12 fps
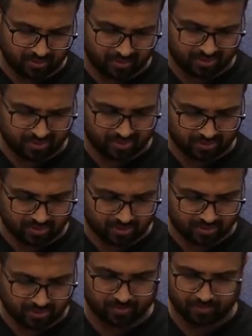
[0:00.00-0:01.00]
So the
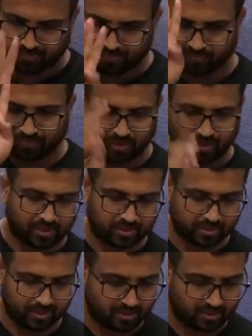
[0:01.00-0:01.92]
audibility is absolutely perfect now.